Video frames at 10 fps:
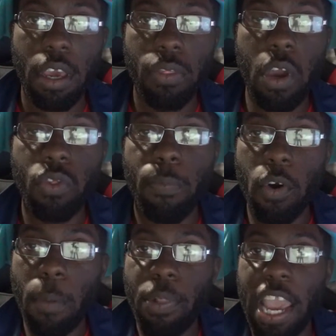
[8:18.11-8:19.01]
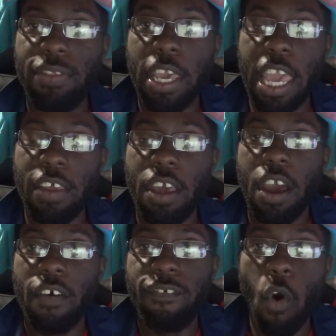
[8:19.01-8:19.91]
Seriously, book a plane ticket
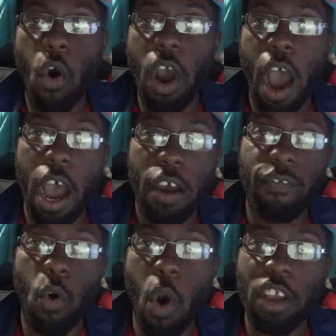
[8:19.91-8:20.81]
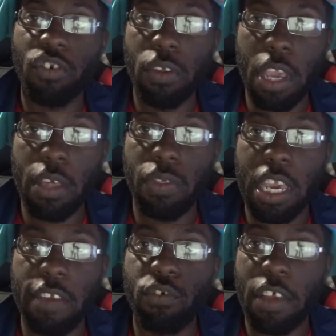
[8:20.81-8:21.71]
for Washington, D.C.
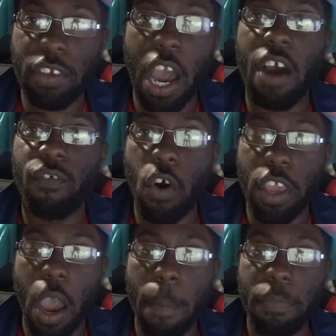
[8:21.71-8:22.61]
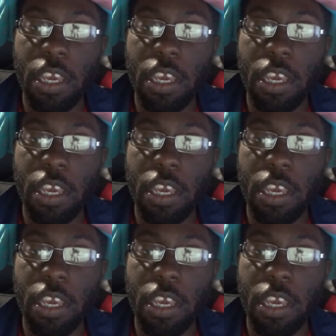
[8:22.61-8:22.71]
if you live in California.